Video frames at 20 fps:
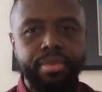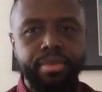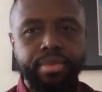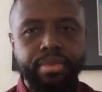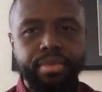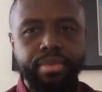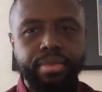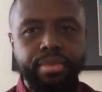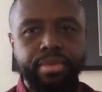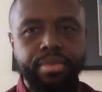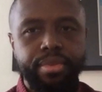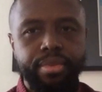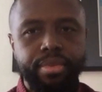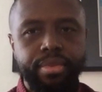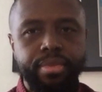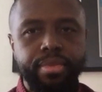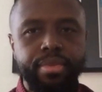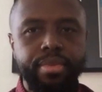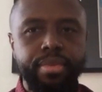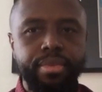
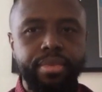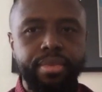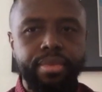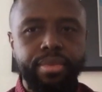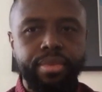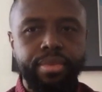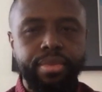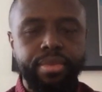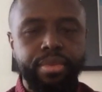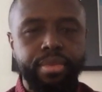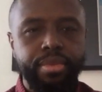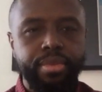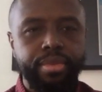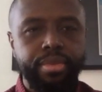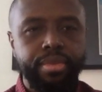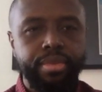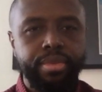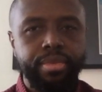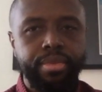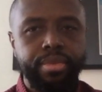
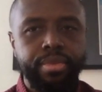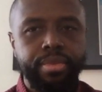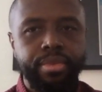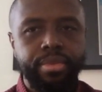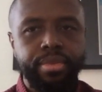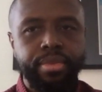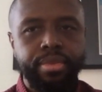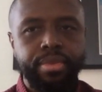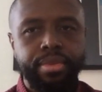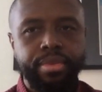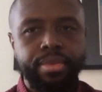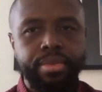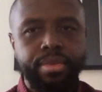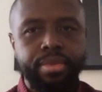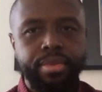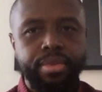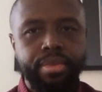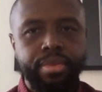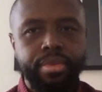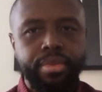
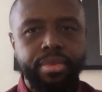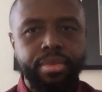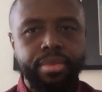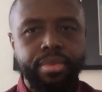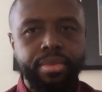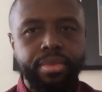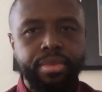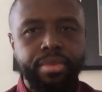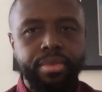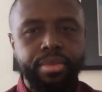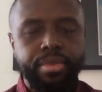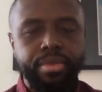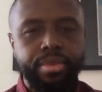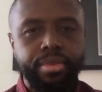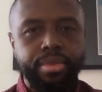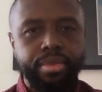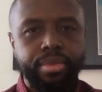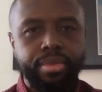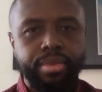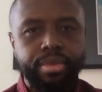
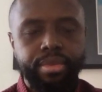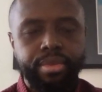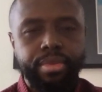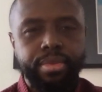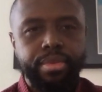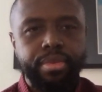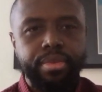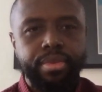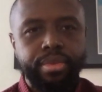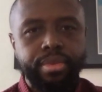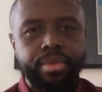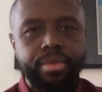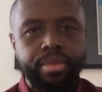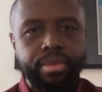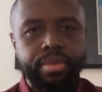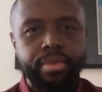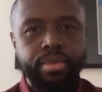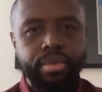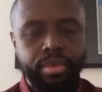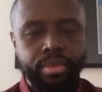
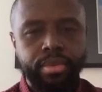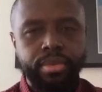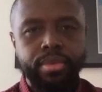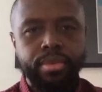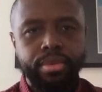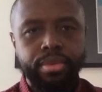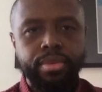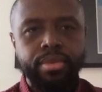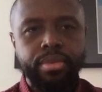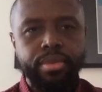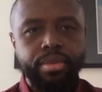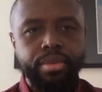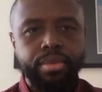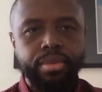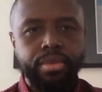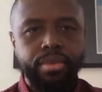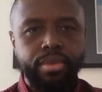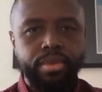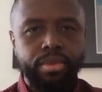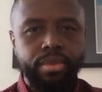
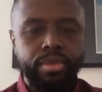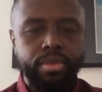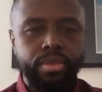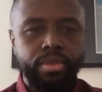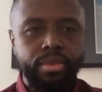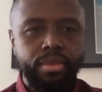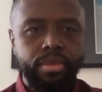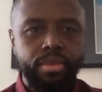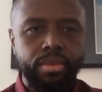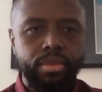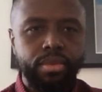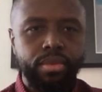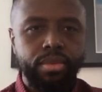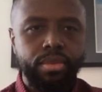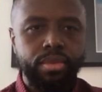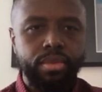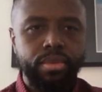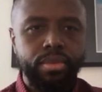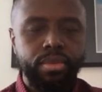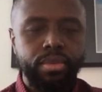
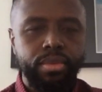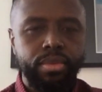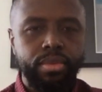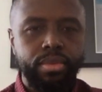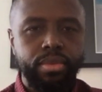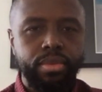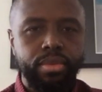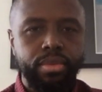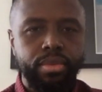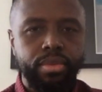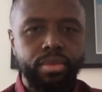[no speech]